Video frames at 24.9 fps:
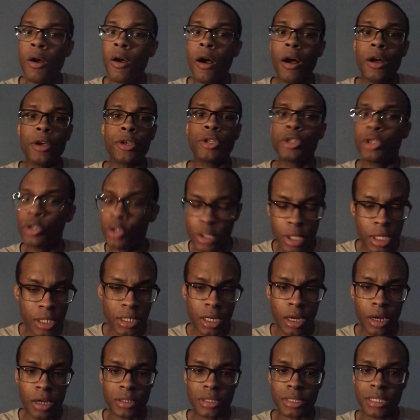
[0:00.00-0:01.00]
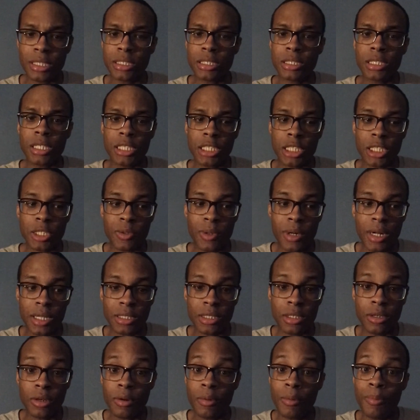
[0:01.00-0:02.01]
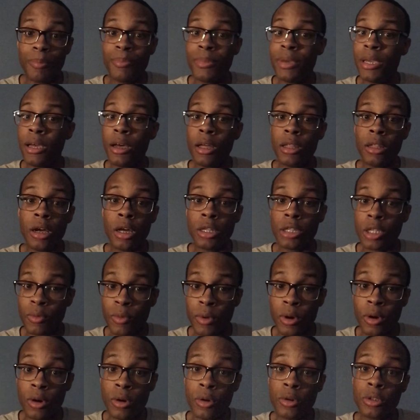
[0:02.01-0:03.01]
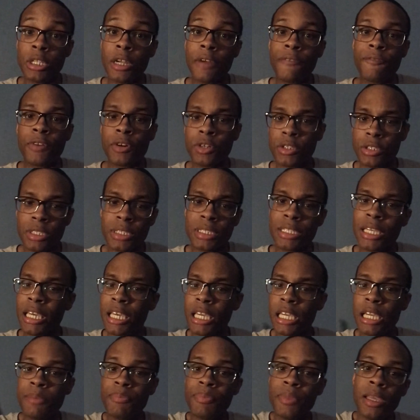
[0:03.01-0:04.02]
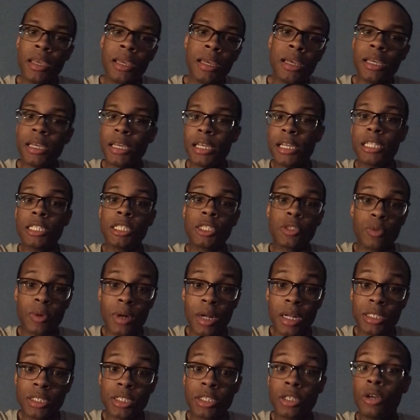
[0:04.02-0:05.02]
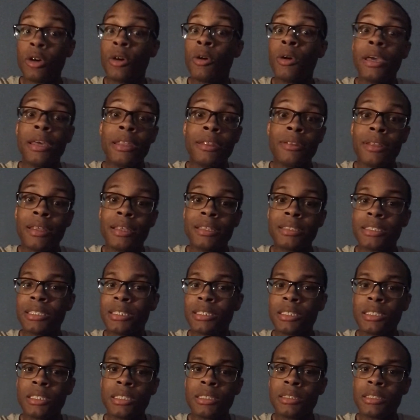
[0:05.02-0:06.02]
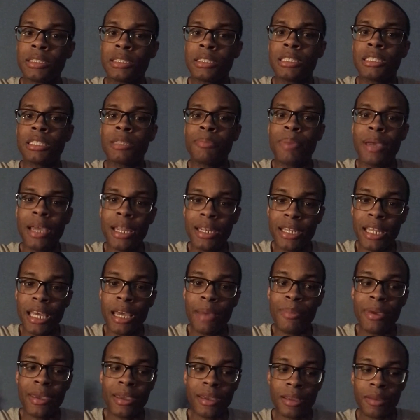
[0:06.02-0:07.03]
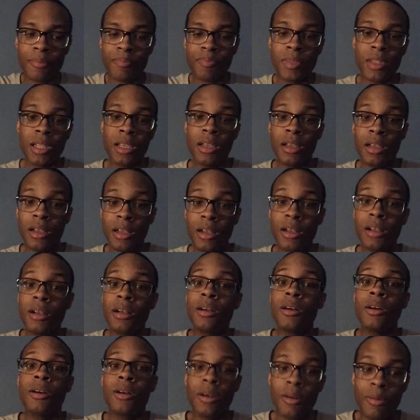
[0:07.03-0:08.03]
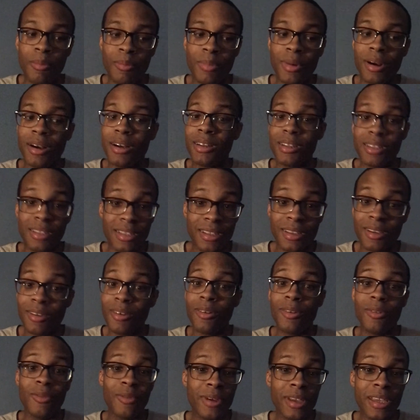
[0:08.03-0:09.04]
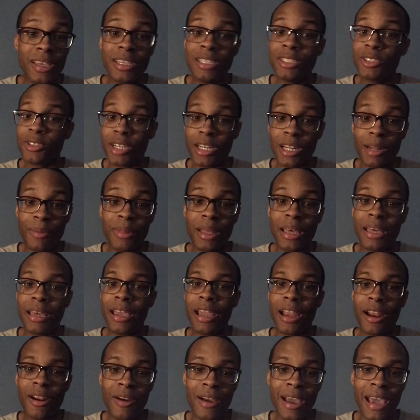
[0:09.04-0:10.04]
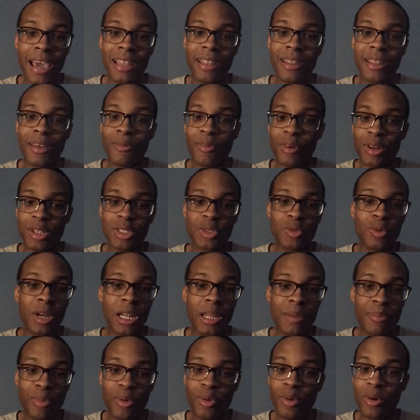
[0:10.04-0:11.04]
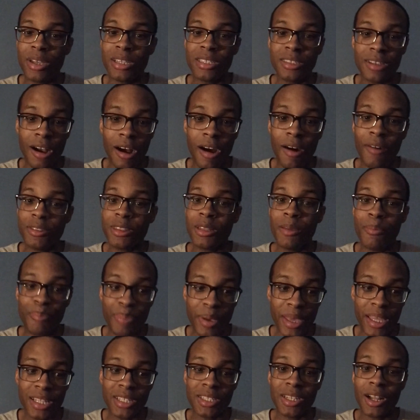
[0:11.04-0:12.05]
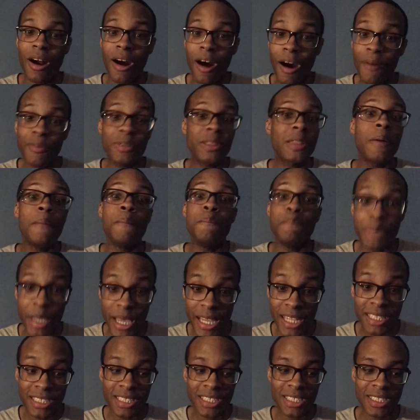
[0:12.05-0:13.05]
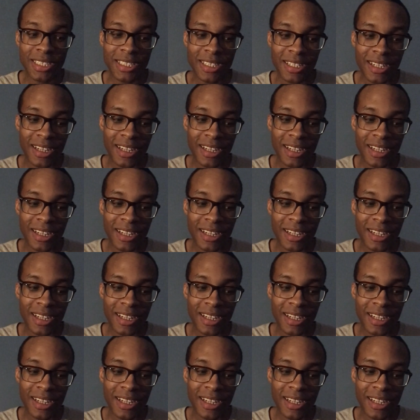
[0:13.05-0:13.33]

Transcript: huge underdogs against Toronto. Being on the road, their first game in Toronto since the pandemic. But we straight up, and Harold had like 20 points off the bench,